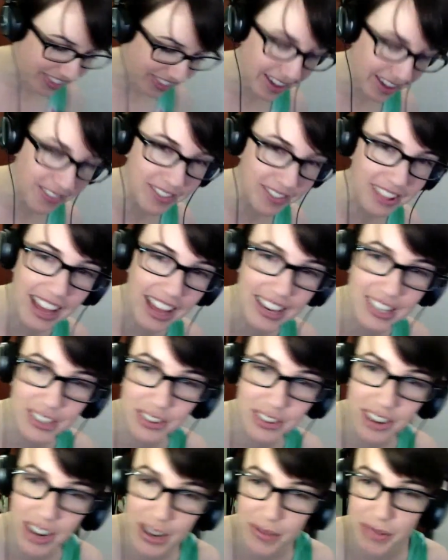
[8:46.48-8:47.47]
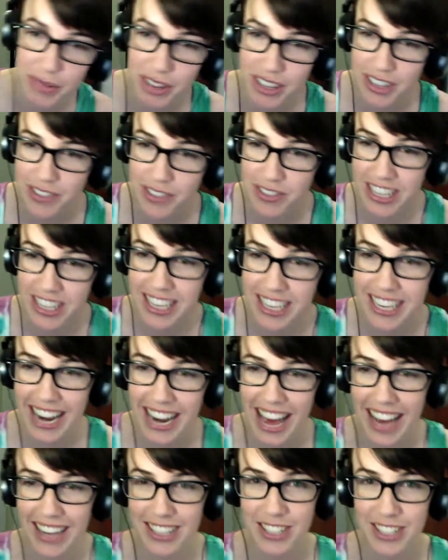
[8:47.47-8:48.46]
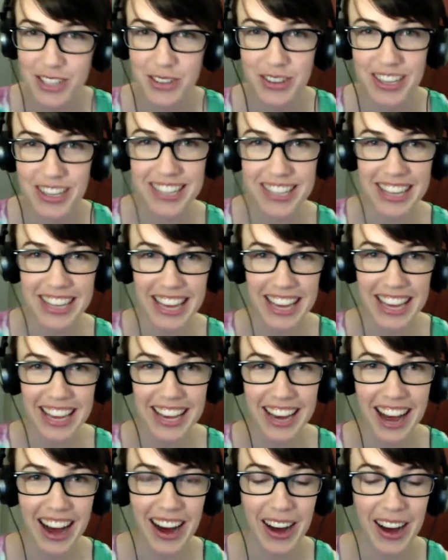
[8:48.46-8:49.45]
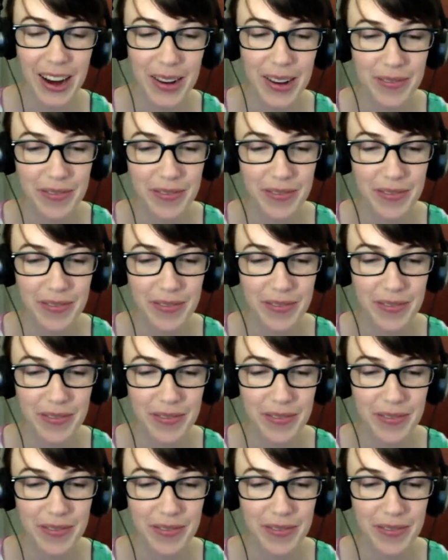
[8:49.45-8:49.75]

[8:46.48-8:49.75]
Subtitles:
sorry about that. I'm glad you were able to reconnect quickly.